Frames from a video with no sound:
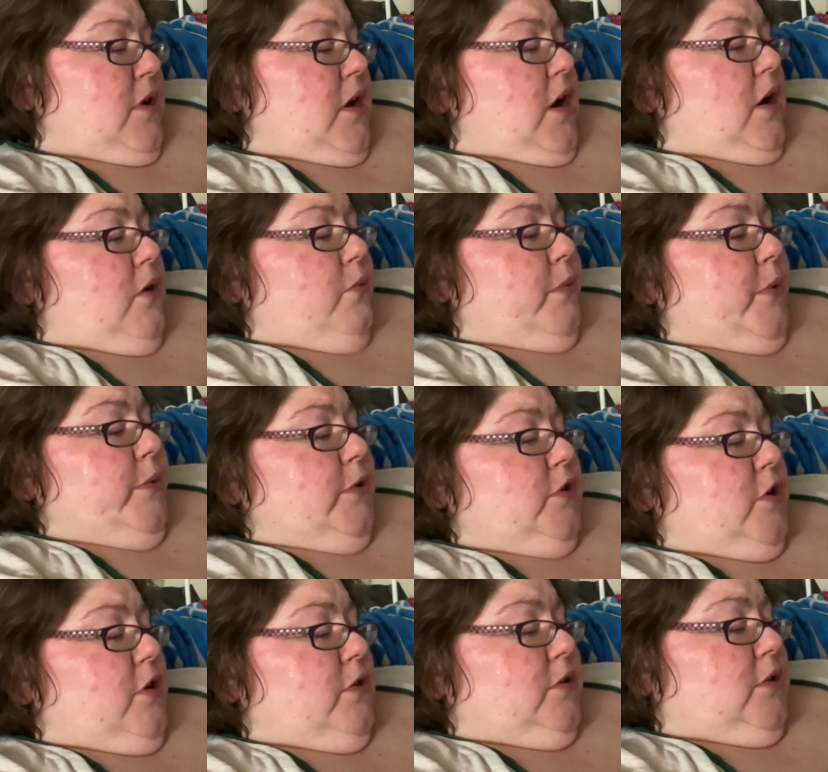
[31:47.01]
I remember
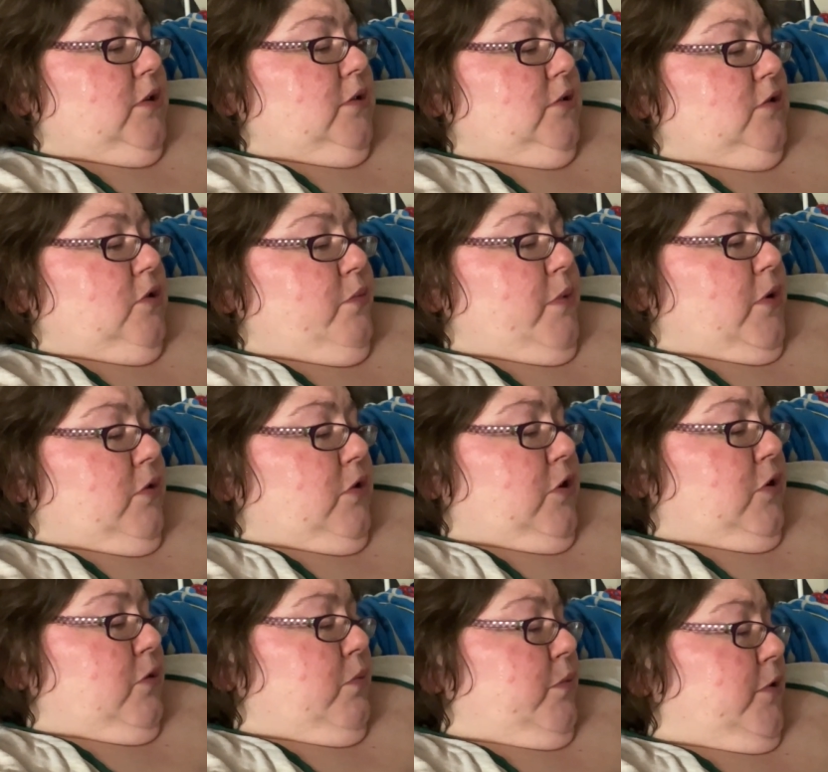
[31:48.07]
talking to both
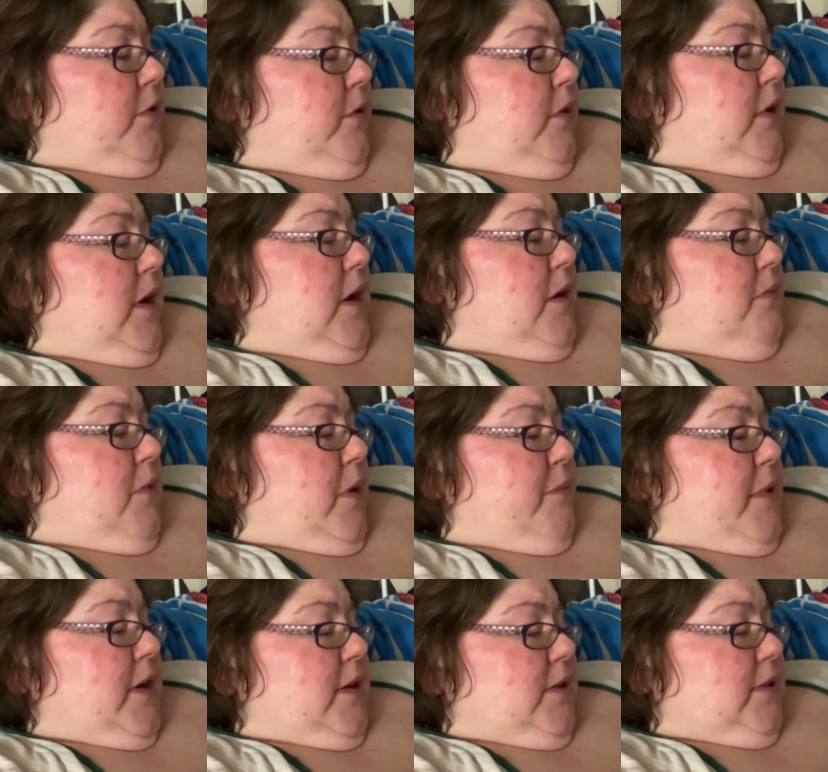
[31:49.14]
Hubert and my
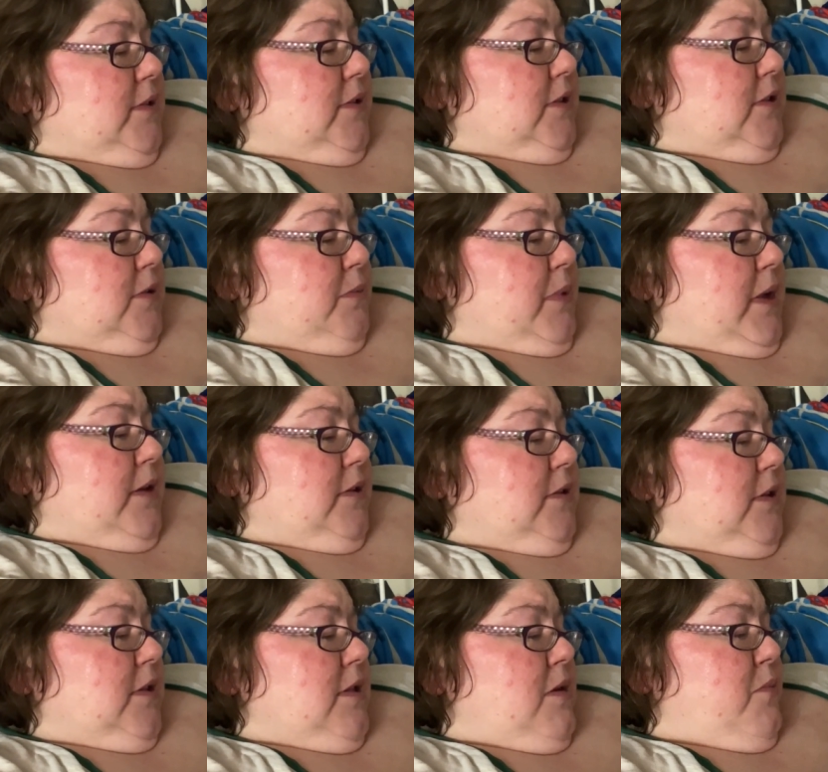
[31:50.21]
parents, explaining to
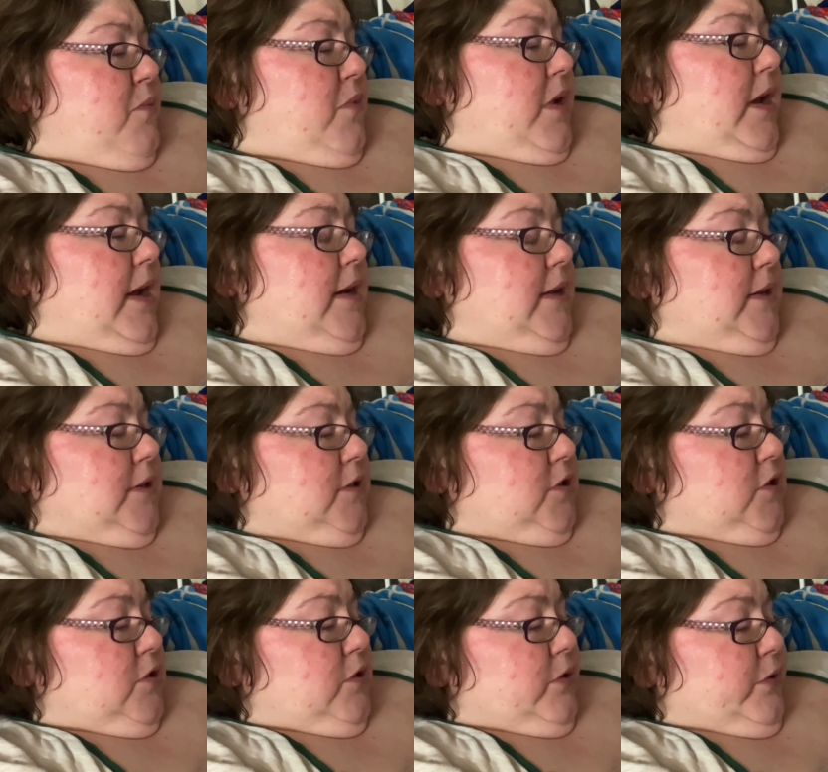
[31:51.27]
them what I needed to
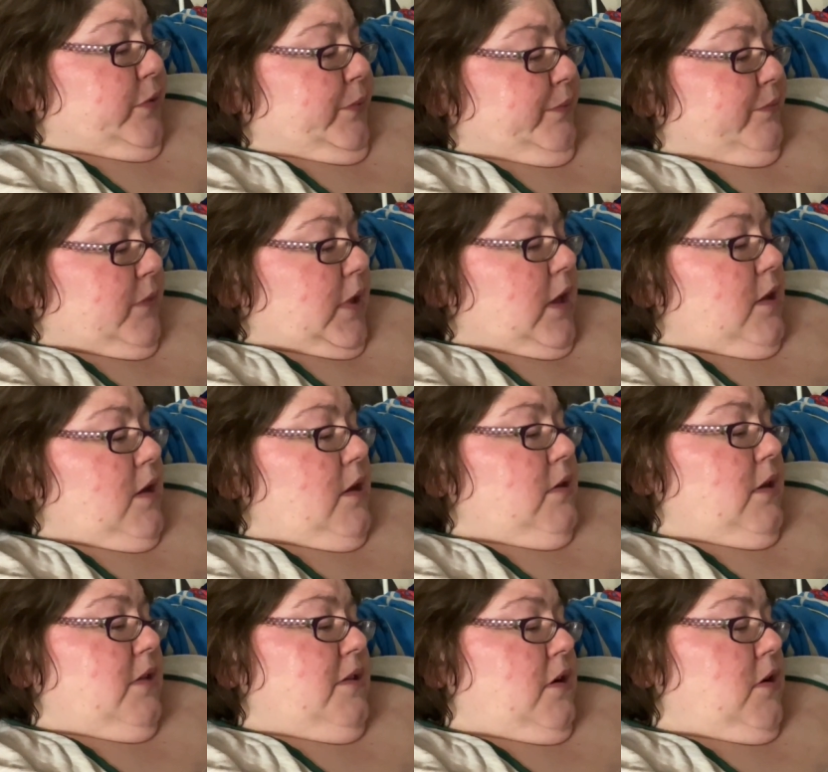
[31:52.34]
do.
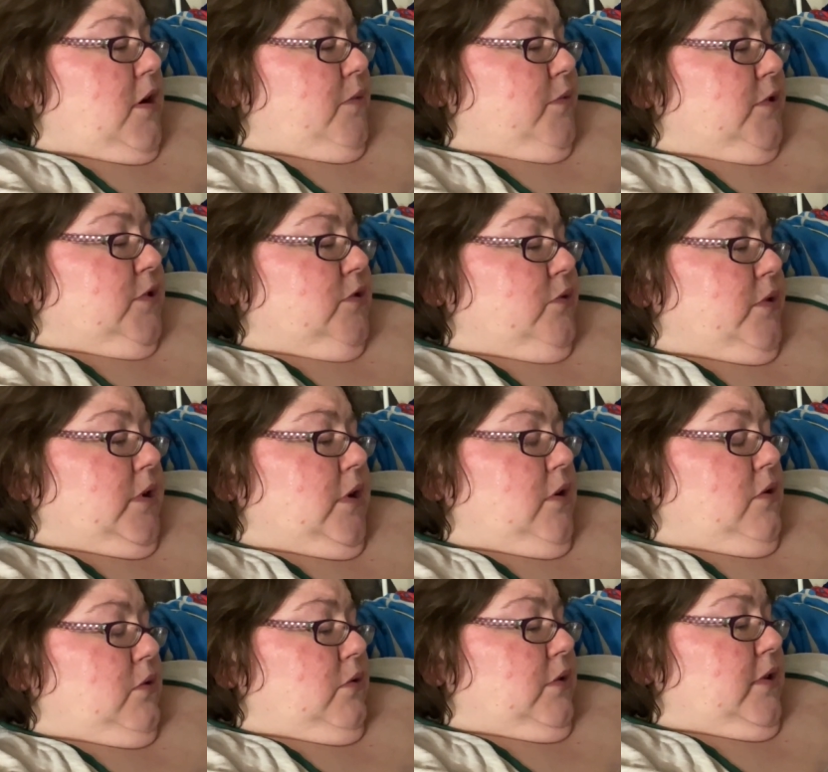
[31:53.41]
They thought I was doing it
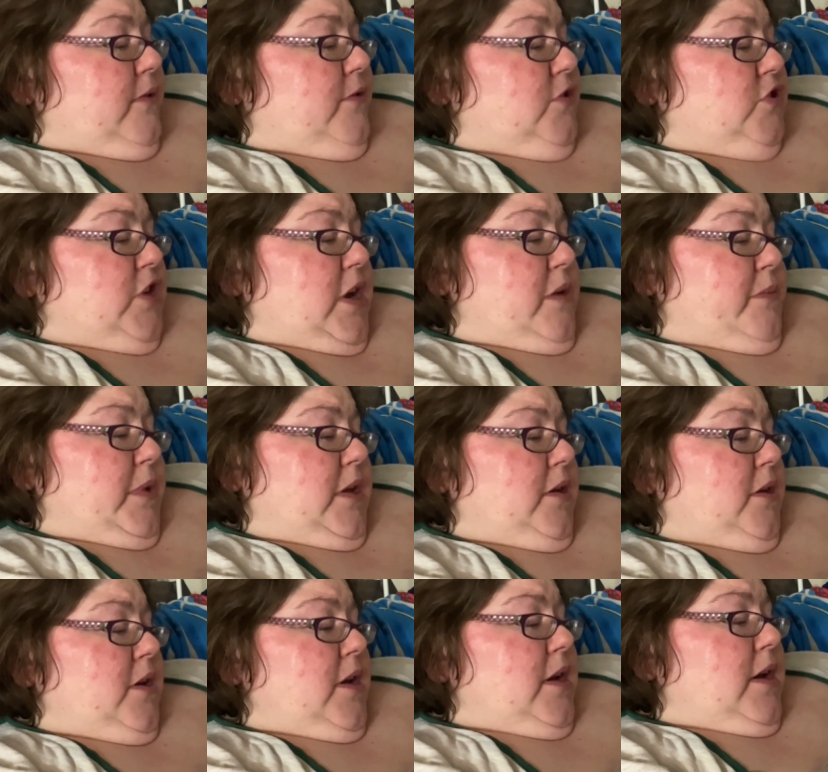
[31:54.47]
only for Jamie,
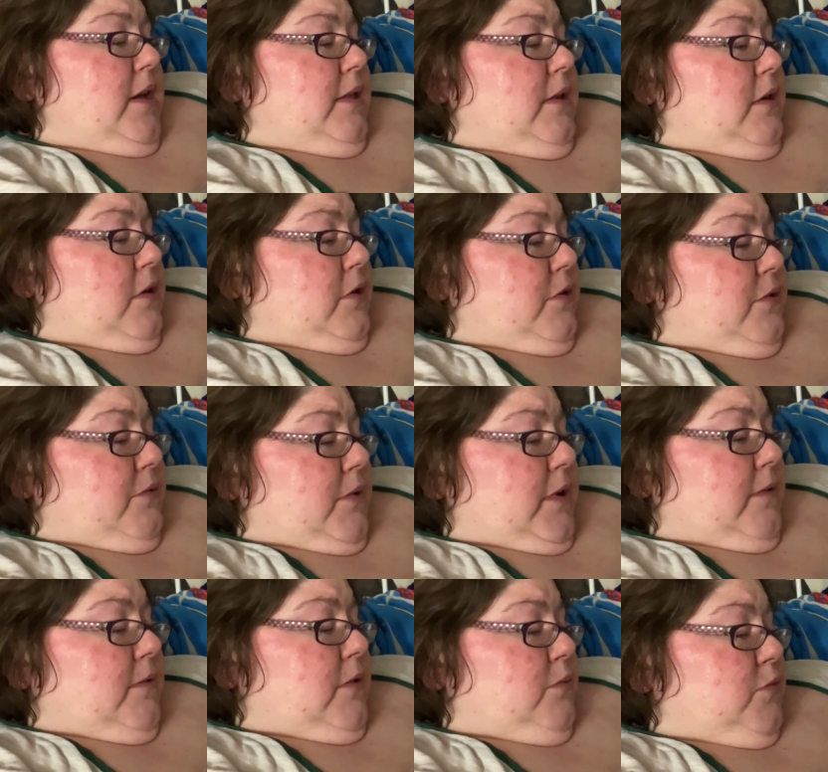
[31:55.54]
and that all three
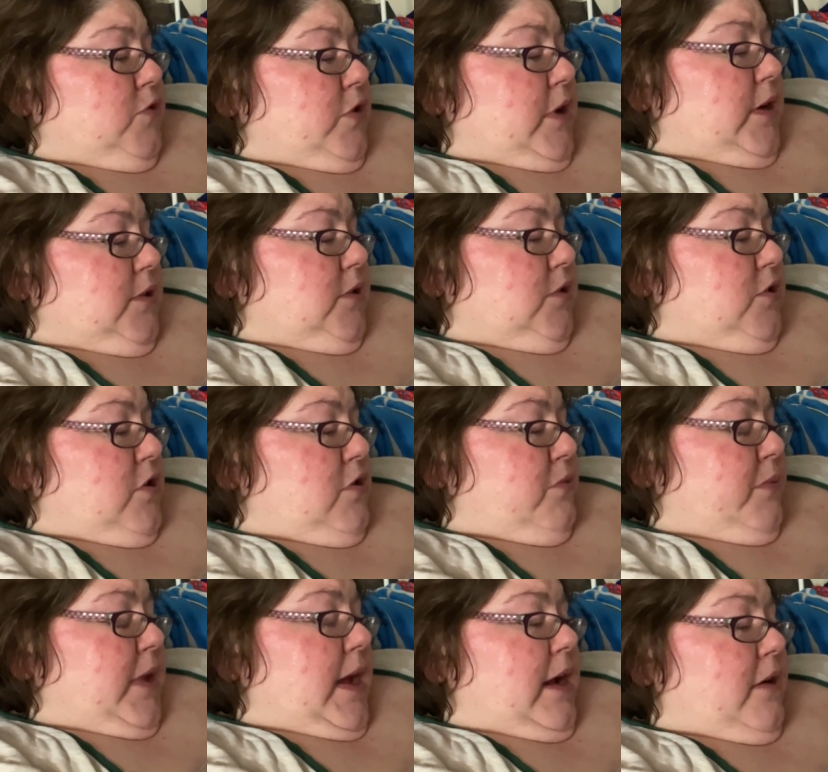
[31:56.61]
of them tried to talk
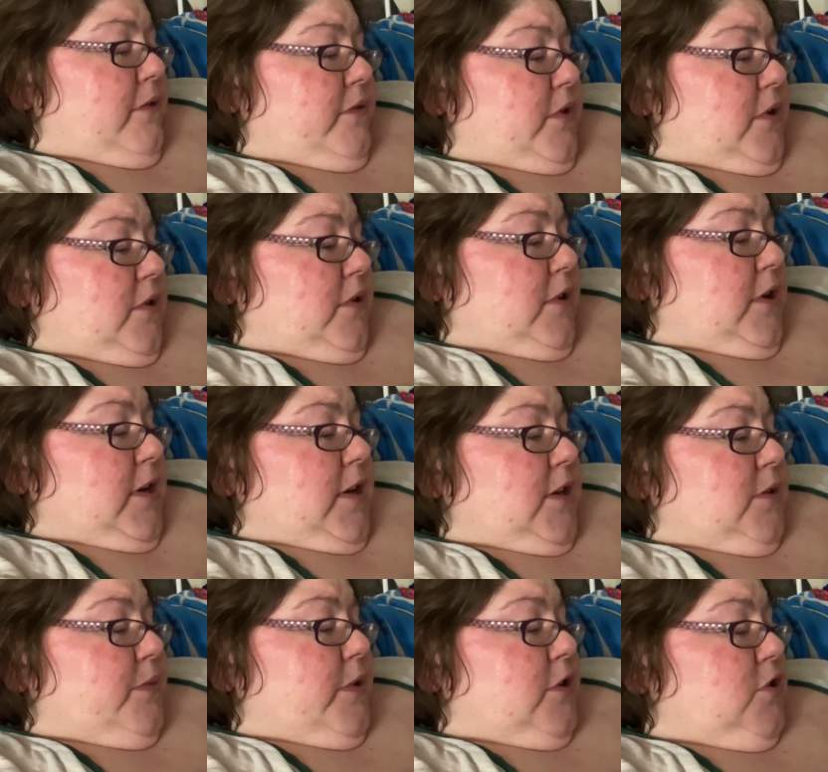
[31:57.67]
me out of it,
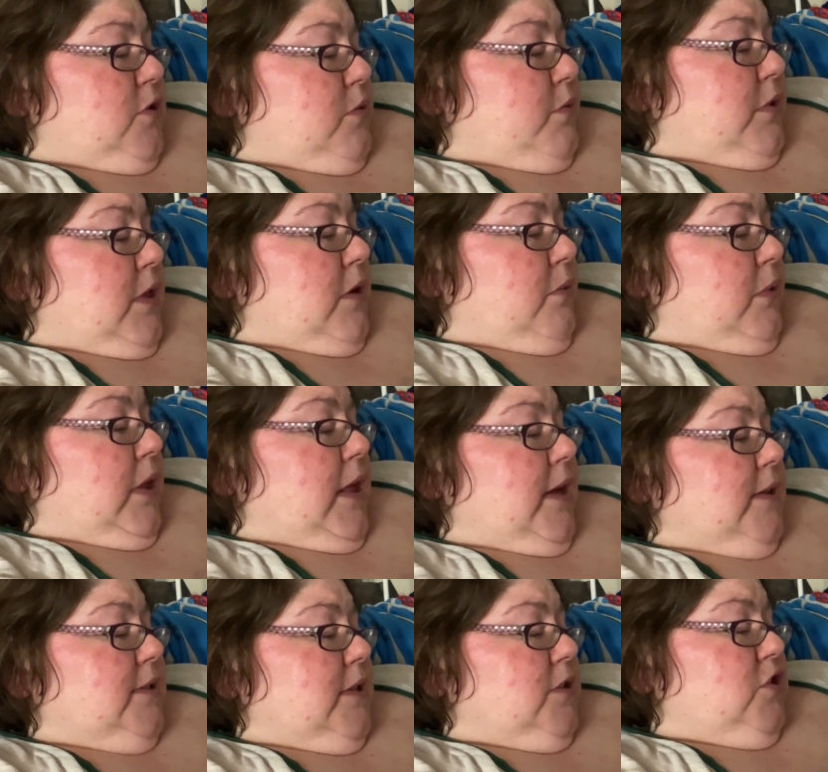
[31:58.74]
especially when they
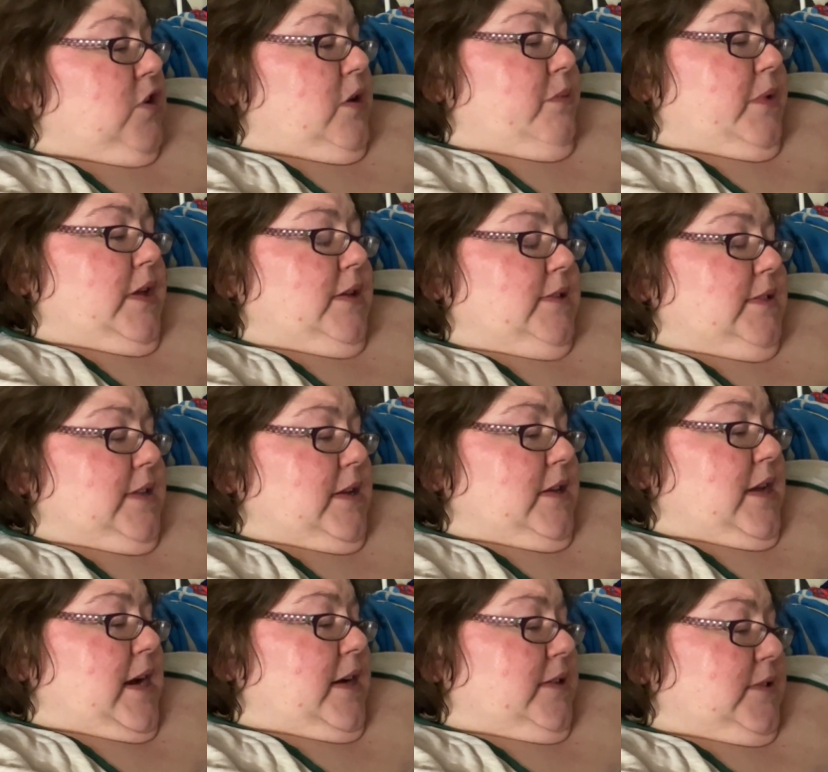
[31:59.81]
realized that Jamie had said
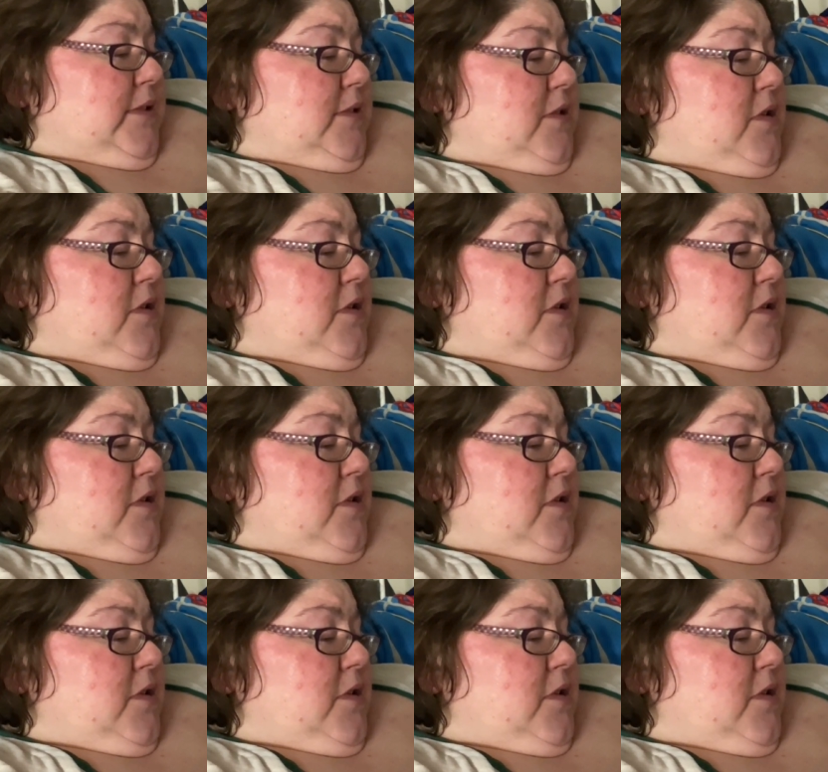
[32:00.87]
yes.